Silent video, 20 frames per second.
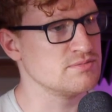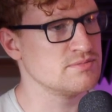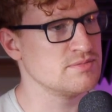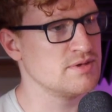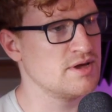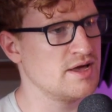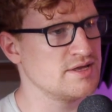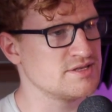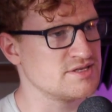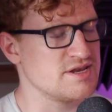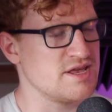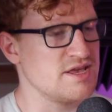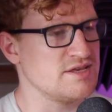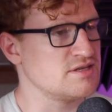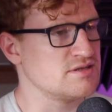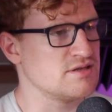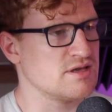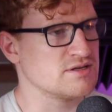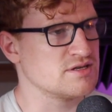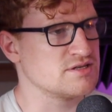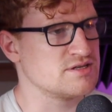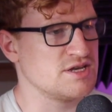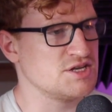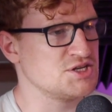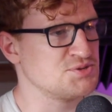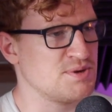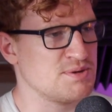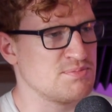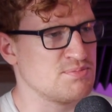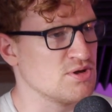No, of, it's not an easy thing to their,
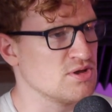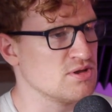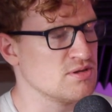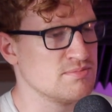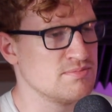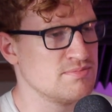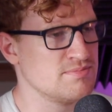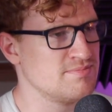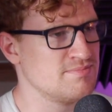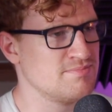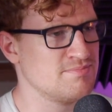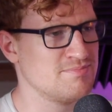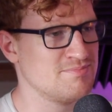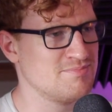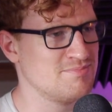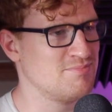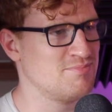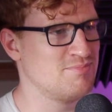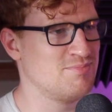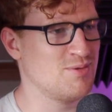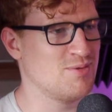yeah, people, no, absolutely not of their own.